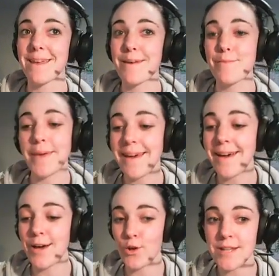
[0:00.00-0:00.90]
Be
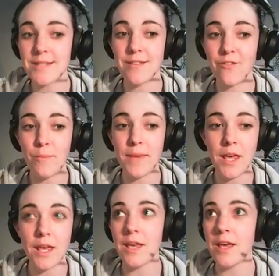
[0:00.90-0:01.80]
aggressive.
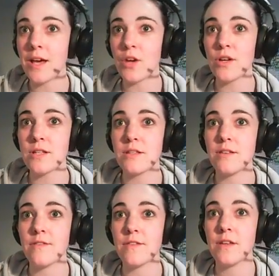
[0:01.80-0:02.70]
Be aggressive.
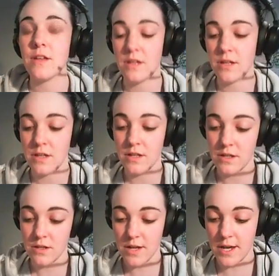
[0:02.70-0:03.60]

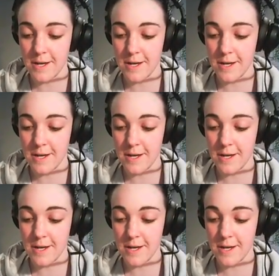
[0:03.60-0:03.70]
Okay.